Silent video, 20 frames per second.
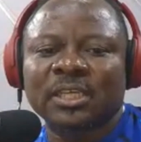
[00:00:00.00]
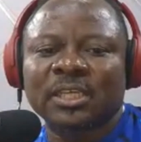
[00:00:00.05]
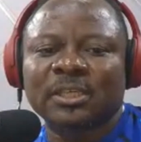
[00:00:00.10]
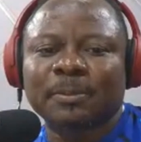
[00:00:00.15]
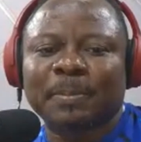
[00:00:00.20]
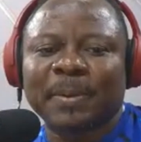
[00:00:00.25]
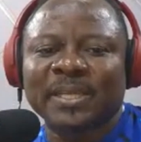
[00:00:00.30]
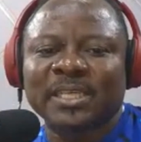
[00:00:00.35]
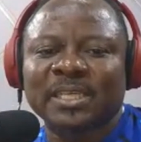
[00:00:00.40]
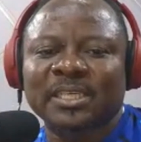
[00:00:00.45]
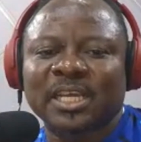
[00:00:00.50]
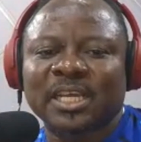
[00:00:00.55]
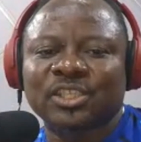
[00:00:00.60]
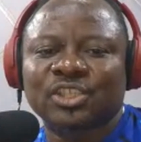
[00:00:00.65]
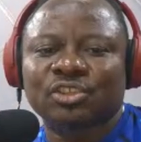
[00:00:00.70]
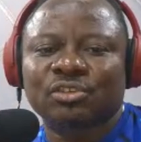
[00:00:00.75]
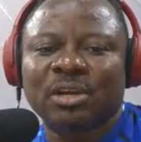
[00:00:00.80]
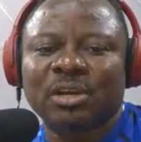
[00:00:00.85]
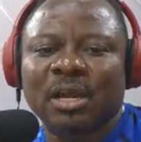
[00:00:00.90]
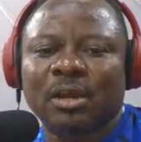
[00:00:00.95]
departed
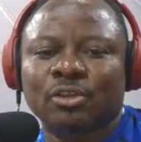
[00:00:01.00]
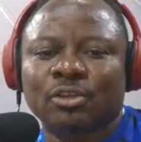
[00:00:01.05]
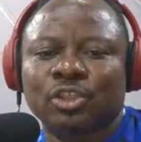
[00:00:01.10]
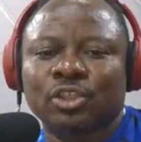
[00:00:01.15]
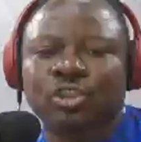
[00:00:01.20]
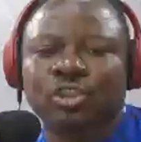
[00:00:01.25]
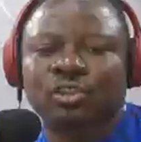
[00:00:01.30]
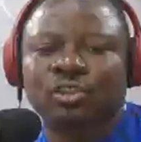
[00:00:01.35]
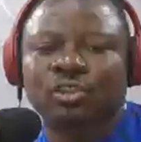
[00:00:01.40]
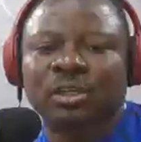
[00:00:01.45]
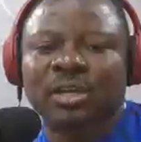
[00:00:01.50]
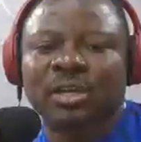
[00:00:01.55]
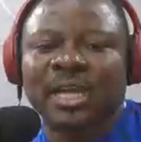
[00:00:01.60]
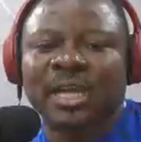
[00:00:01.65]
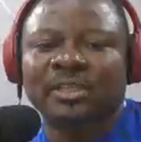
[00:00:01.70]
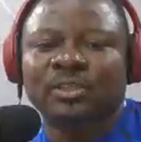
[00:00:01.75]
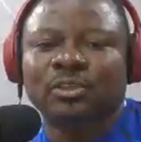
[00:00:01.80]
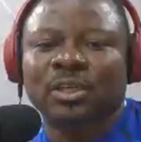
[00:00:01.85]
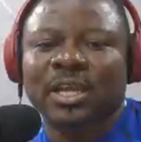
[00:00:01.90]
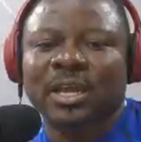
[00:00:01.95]
Nigeria on Tuesday
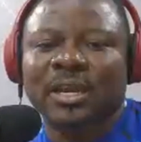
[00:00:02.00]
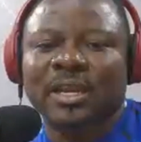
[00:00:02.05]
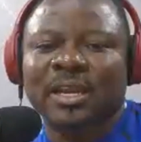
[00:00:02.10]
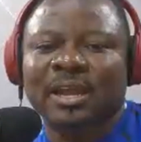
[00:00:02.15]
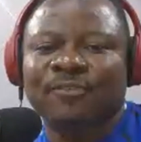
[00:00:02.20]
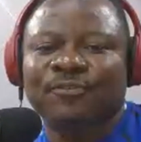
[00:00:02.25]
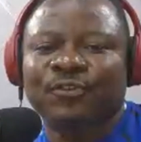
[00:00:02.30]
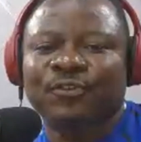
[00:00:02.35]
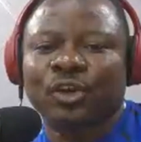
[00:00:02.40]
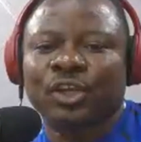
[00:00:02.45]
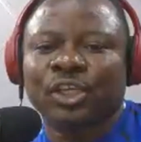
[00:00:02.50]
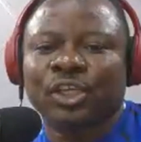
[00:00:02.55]
night to Canada for